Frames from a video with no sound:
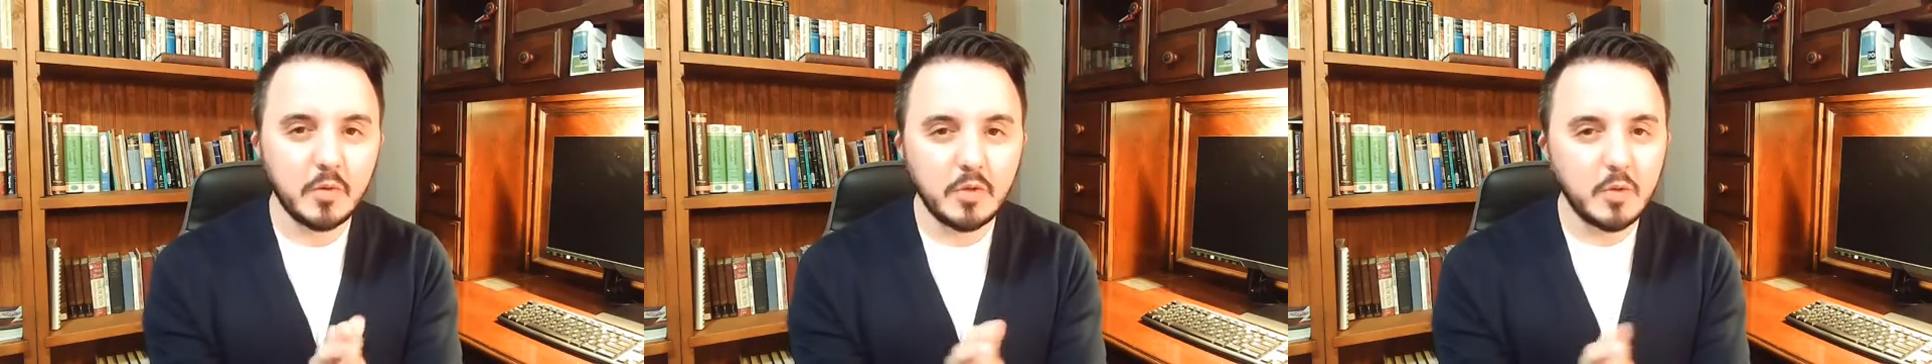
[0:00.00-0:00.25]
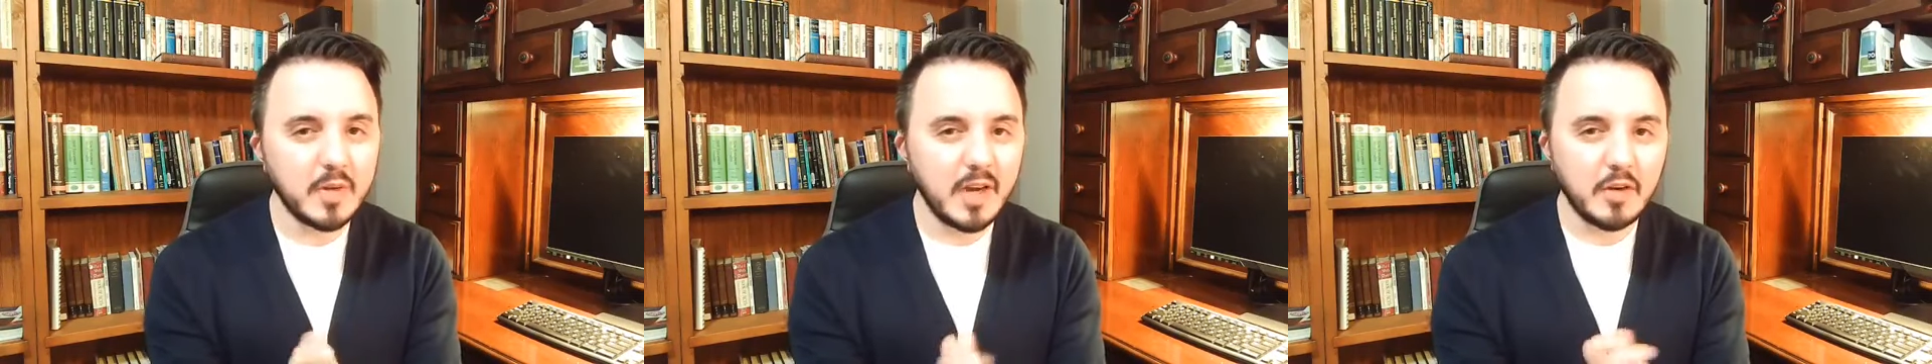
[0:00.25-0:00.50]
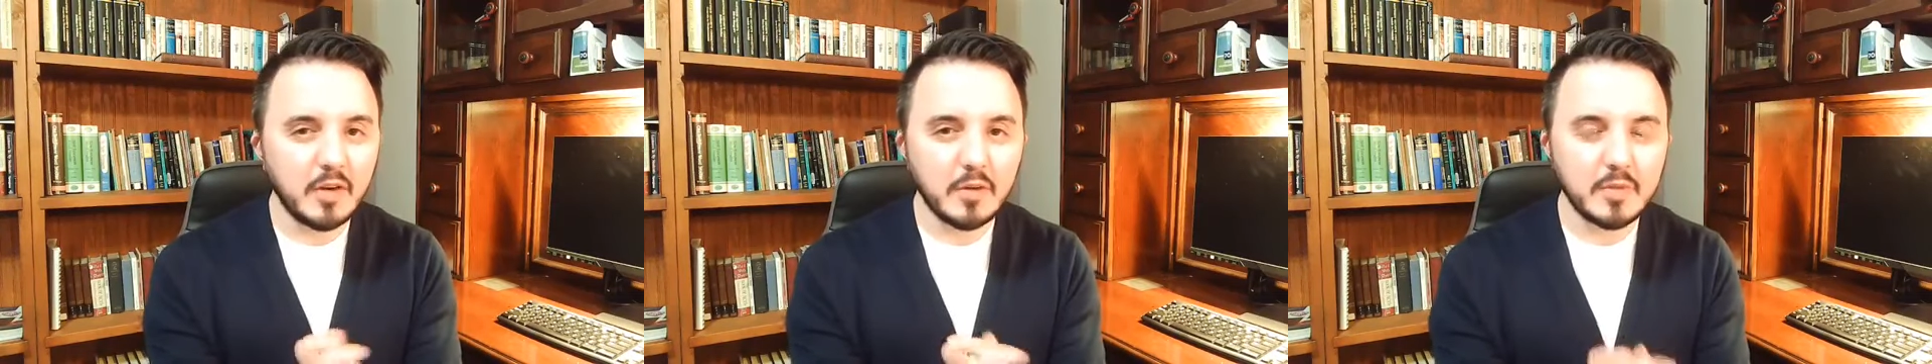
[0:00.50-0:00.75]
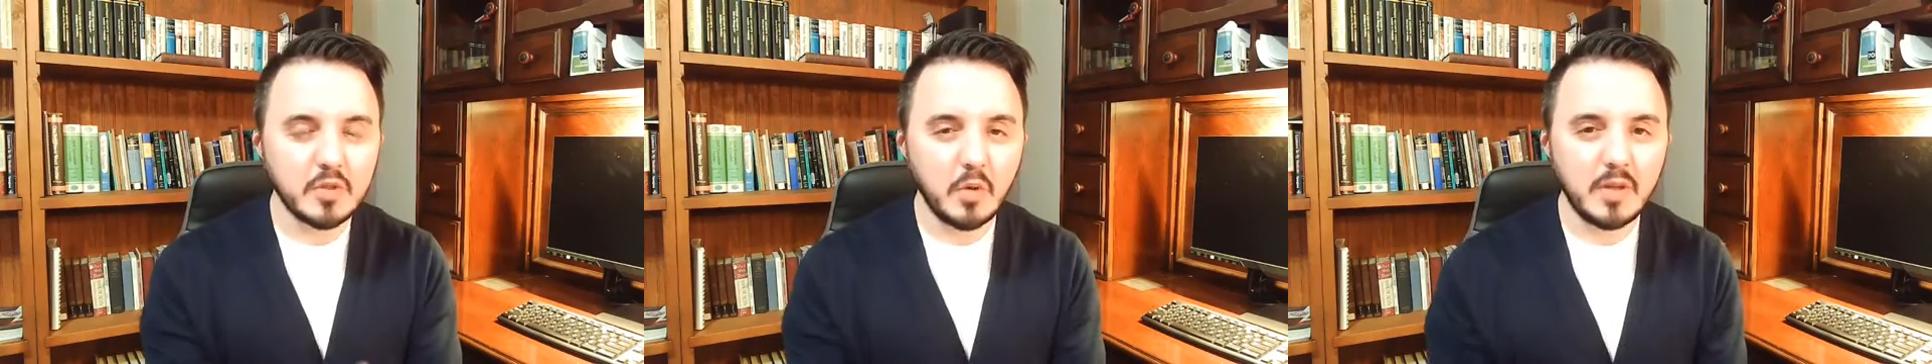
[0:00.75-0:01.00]
You and I are going
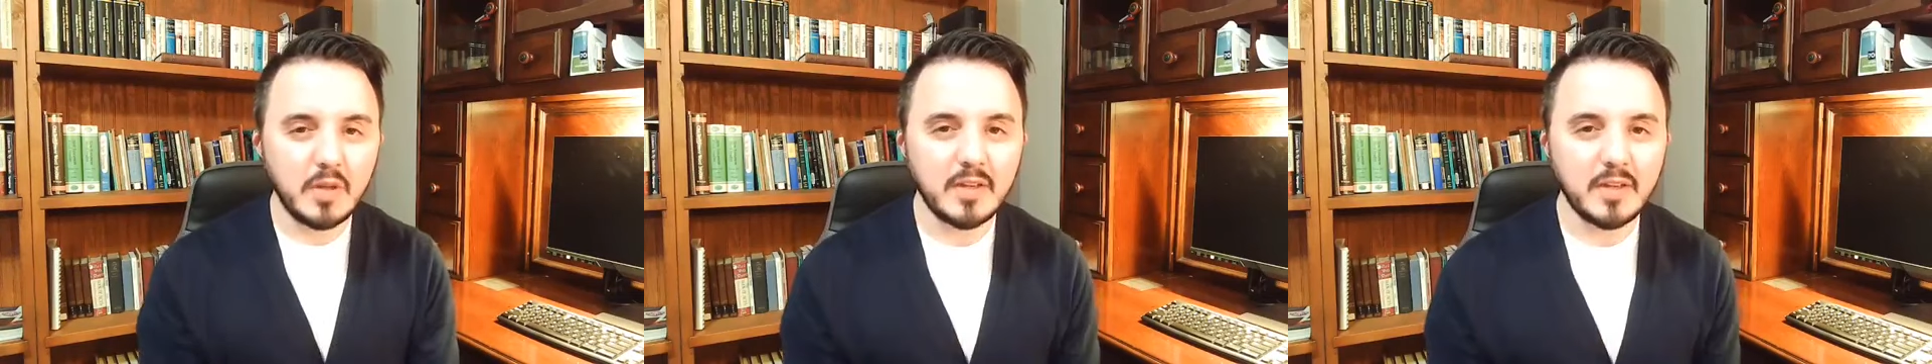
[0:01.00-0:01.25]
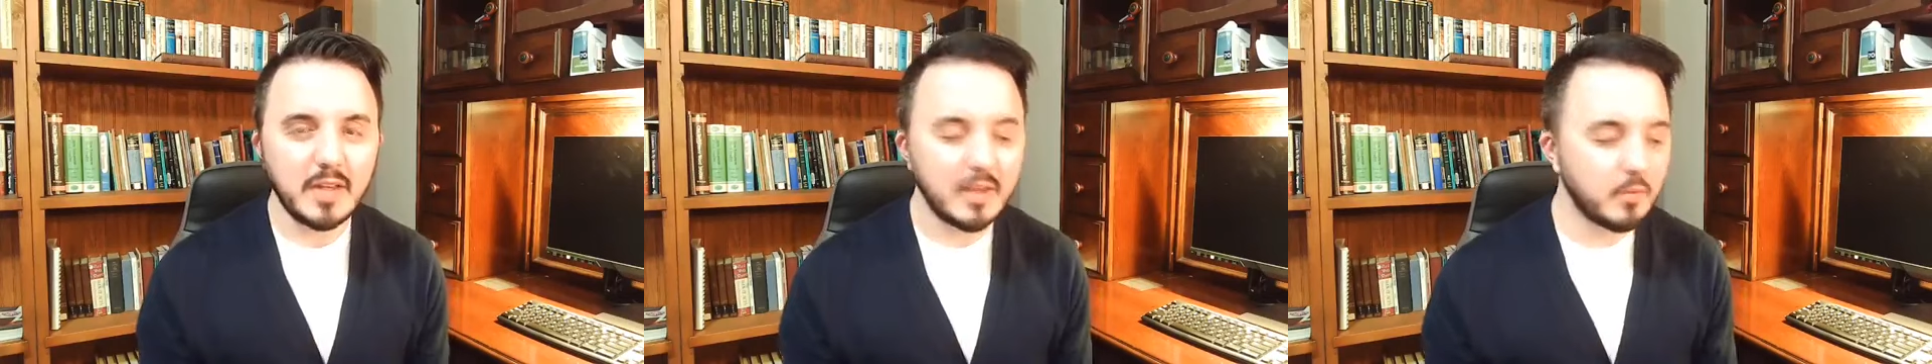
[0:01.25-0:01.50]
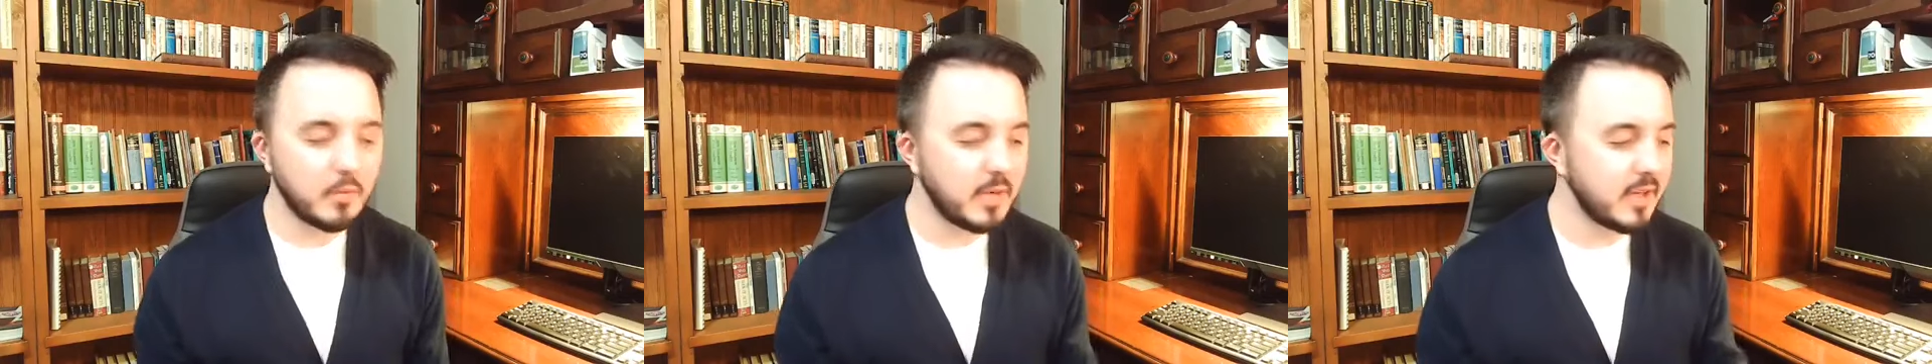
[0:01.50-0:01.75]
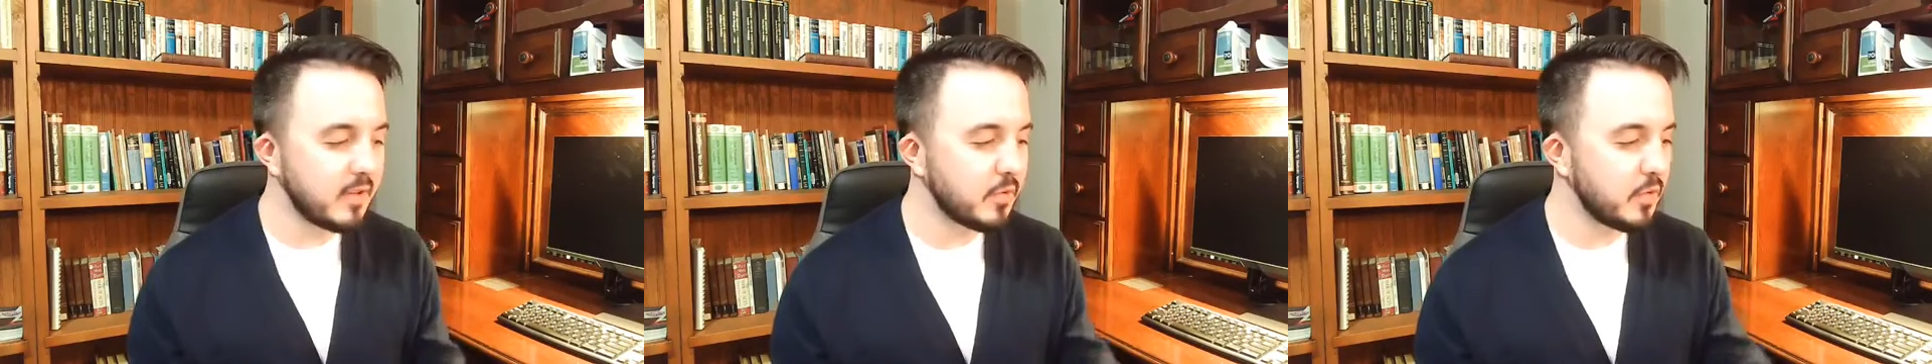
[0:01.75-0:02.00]
to be joining and
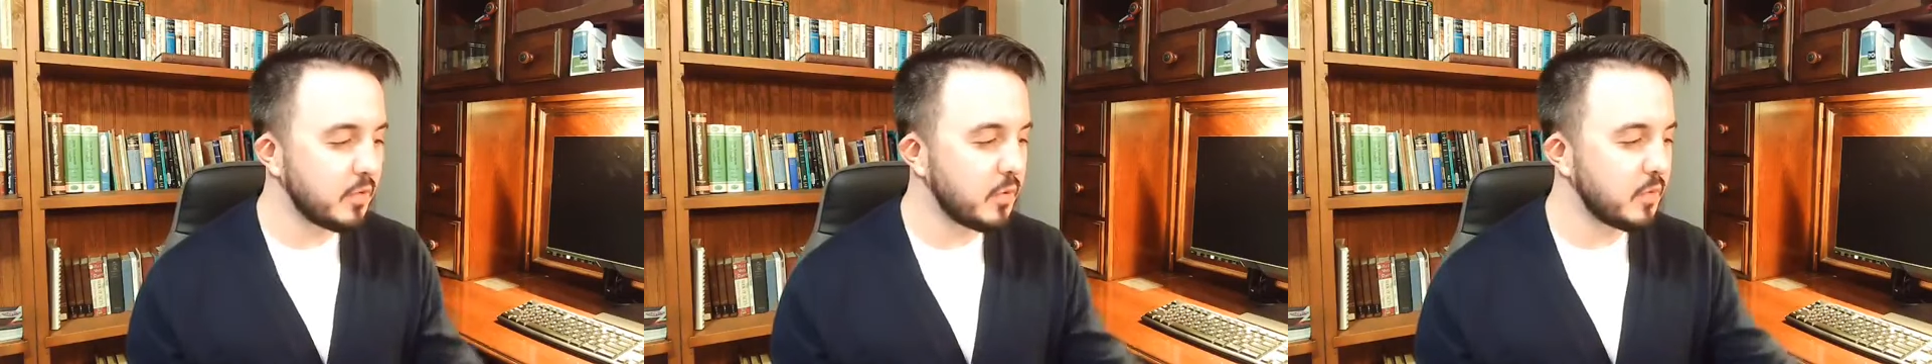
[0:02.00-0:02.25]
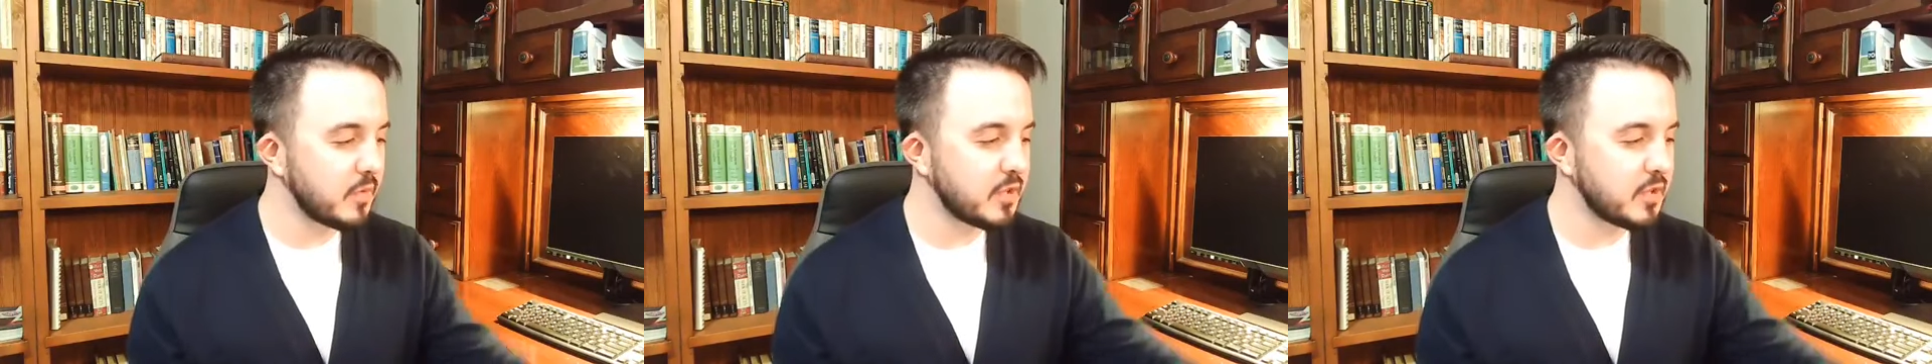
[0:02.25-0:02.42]
reading through